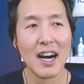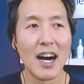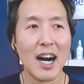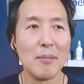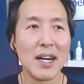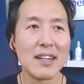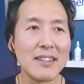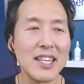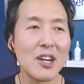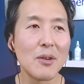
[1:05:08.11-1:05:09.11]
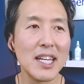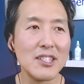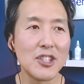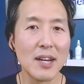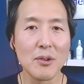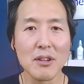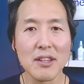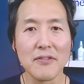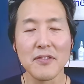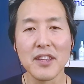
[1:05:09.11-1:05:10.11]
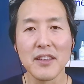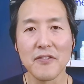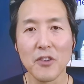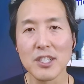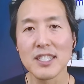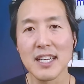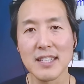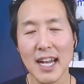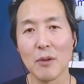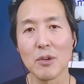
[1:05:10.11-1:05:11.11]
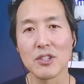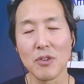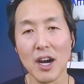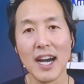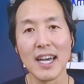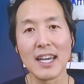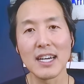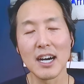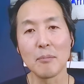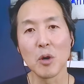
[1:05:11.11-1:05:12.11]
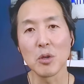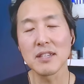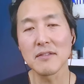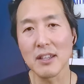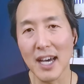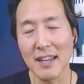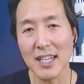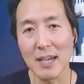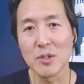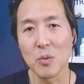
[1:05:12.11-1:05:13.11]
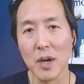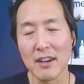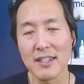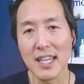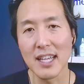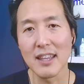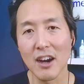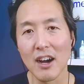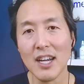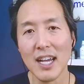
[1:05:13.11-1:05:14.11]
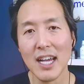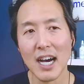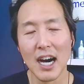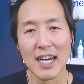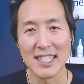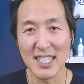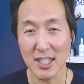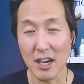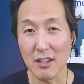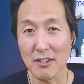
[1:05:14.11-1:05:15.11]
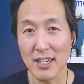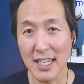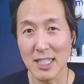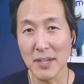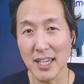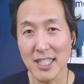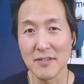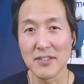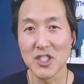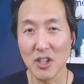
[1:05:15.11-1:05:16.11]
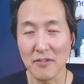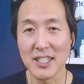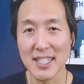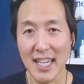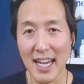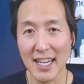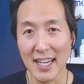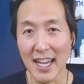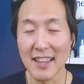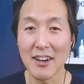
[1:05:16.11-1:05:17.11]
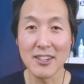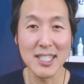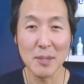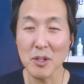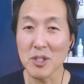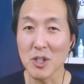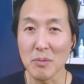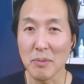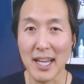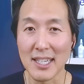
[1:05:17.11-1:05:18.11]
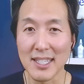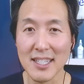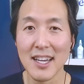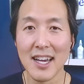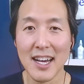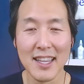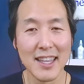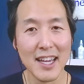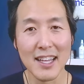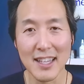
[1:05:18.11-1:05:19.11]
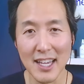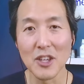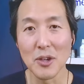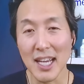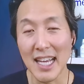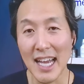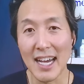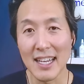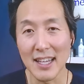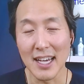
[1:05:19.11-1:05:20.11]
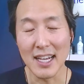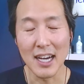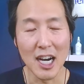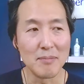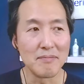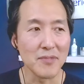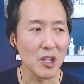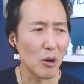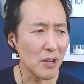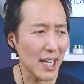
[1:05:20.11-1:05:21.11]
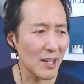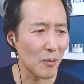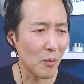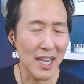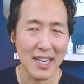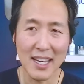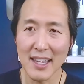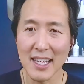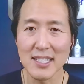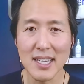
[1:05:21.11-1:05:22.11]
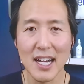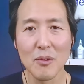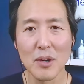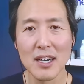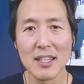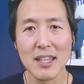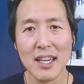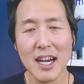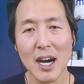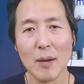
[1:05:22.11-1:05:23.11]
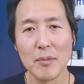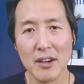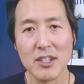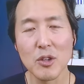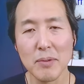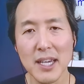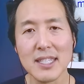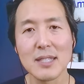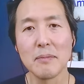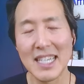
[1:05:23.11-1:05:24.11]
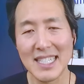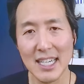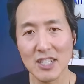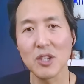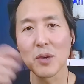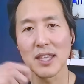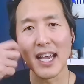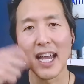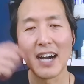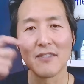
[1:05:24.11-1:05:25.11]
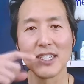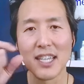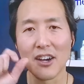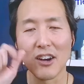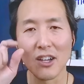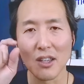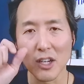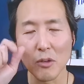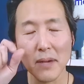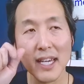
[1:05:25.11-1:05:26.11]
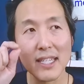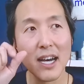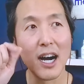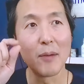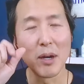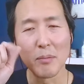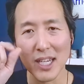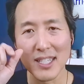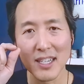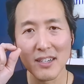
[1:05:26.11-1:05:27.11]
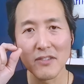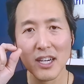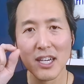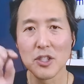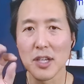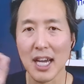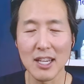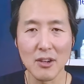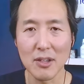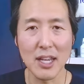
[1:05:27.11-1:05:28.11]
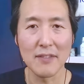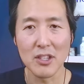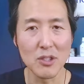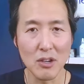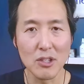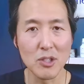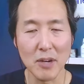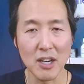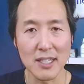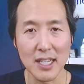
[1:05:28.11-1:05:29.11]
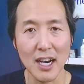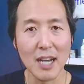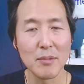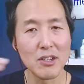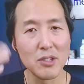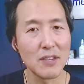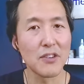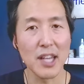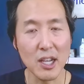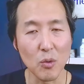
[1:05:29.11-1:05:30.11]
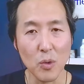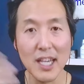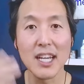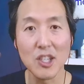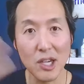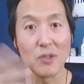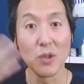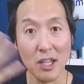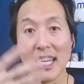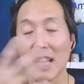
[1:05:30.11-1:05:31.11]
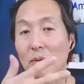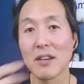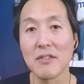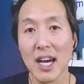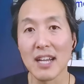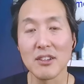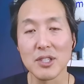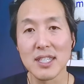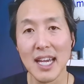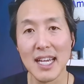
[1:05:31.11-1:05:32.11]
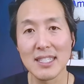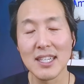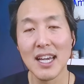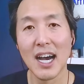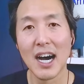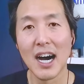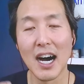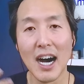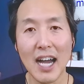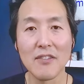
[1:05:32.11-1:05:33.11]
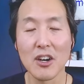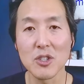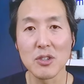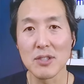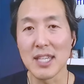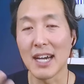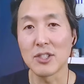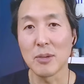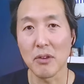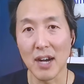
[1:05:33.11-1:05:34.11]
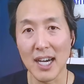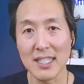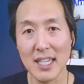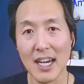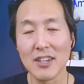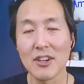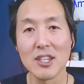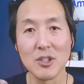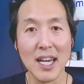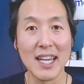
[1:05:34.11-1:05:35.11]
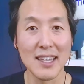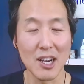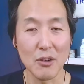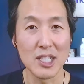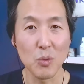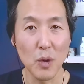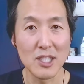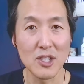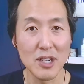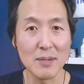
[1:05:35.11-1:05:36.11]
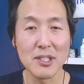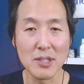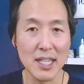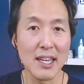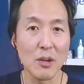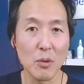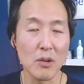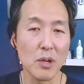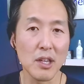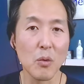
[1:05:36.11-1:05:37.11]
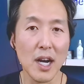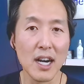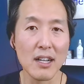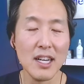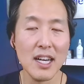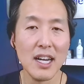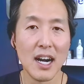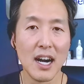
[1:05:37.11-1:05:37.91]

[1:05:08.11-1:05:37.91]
Um, you know, in general, the the first things that I would try, uh, most of a lot of the times when our teeth are uh, discolored, it's because of surface staining, and there are simple toothpaste that that you can get, like um, Colgate White, I think has got one. Um, there are toothpastes. Essentially, what they have is they are a little bit um, abrasive, so you got you don't have to you don't use them all the time, but you use it for like a week, and you can really get rid of a lot of those stains. Uh, I've also used hydrogen peroxide. You can do that in like Crest White strips. Those I think work really well.